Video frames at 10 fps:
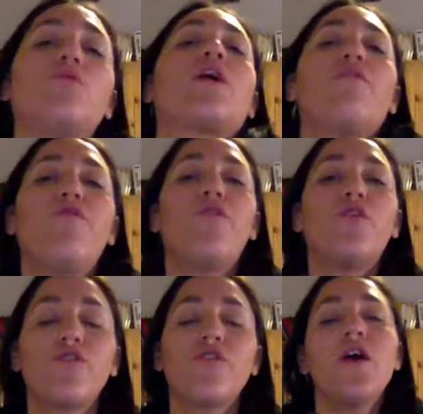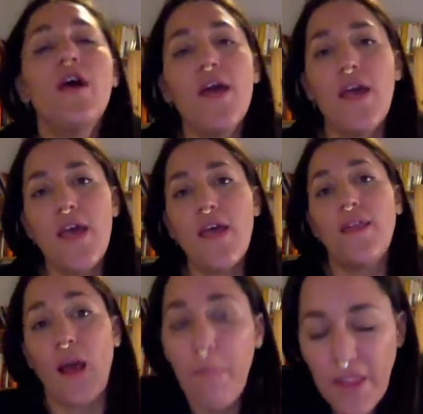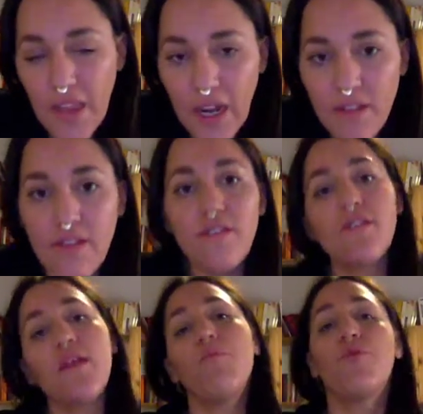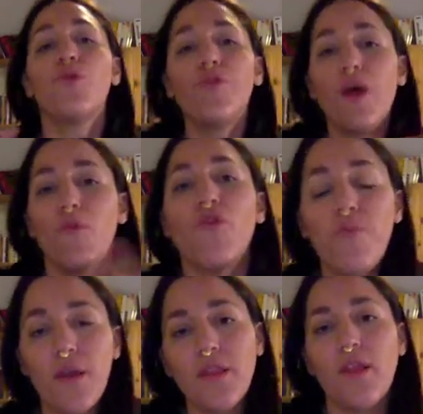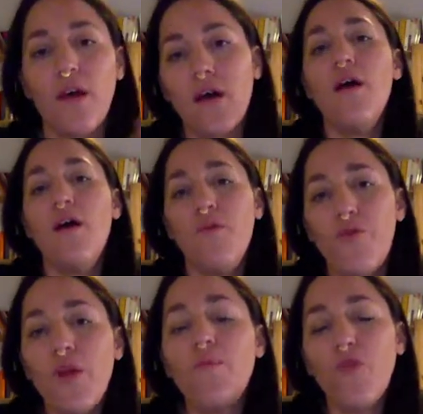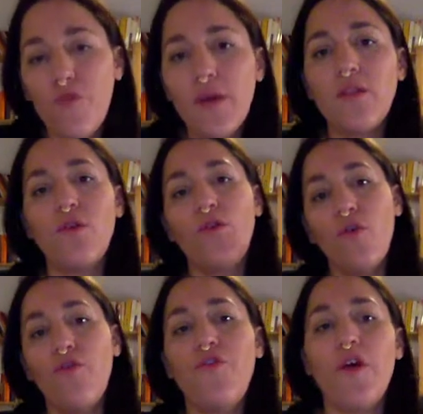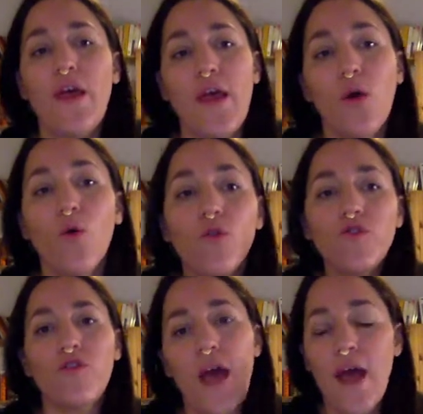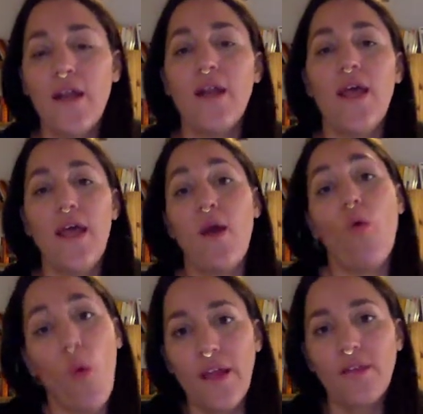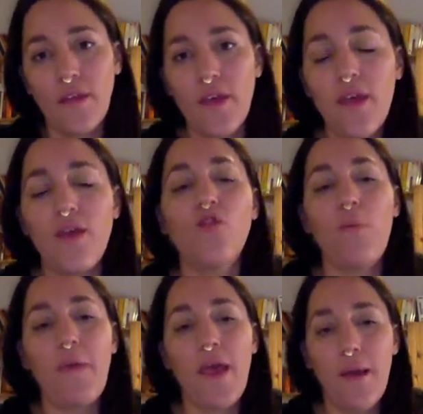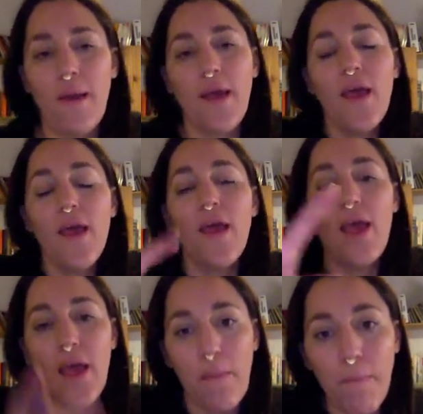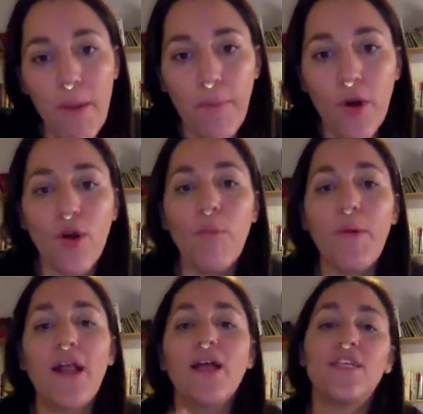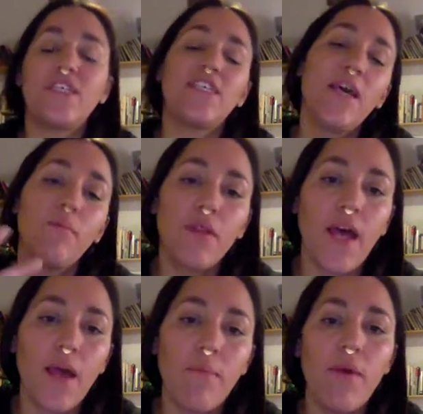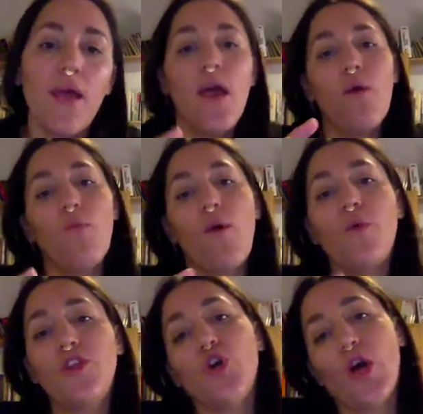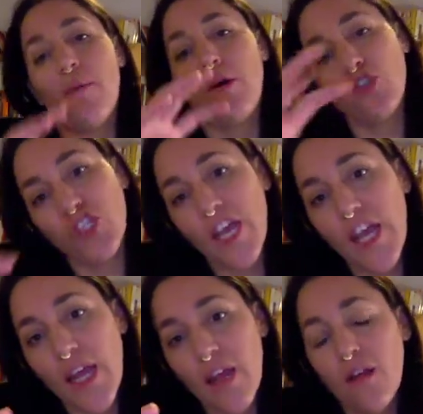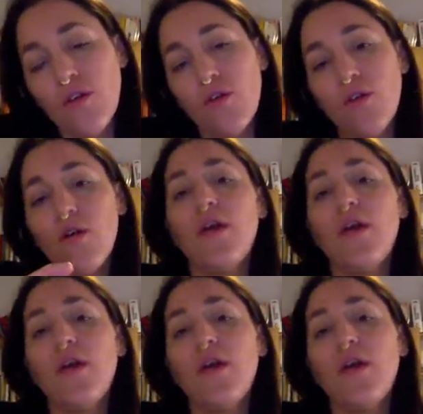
reinforce the capitalist system through the movement, the free movement of goods and white European people, no? But at the same time, when we talk about Schengen, no,